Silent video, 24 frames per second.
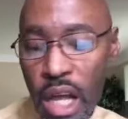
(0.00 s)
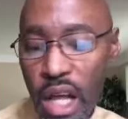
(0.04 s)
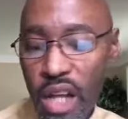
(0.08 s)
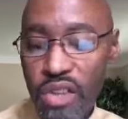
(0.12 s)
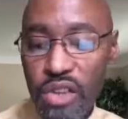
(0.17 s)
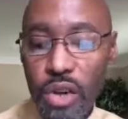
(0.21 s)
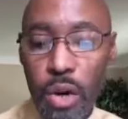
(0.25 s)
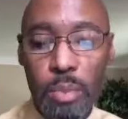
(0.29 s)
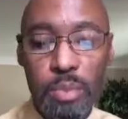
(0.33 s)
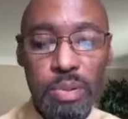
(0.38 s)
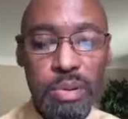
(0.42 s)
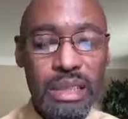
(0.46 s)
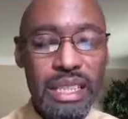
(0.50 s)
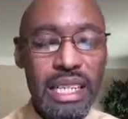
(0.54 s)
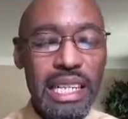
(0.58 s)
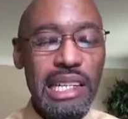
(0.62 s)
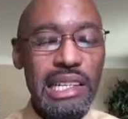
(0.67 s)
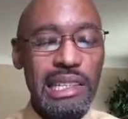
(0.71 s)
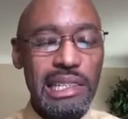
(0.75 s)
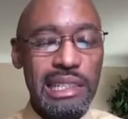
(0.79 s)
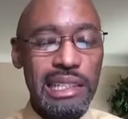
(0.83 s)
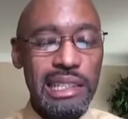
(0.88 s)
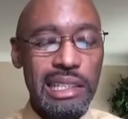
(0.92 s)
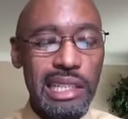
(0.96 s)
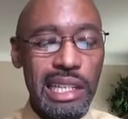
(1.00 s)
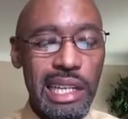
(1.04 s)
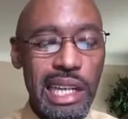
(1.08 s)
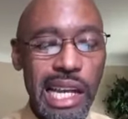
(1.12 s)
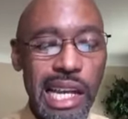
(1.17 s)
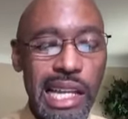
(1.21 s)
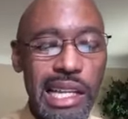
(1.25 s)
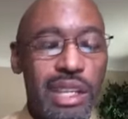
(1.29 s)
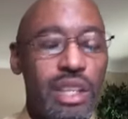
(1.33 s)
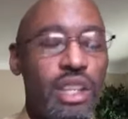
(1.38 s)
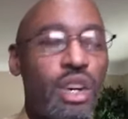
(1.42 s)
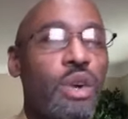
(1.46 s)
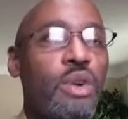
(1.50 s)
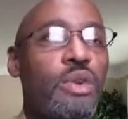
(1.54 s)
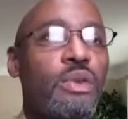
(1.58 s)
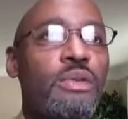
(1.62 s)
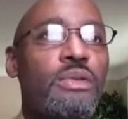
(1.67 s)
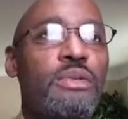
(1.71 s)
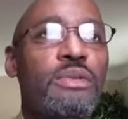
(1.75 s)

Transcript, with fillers: So please look at those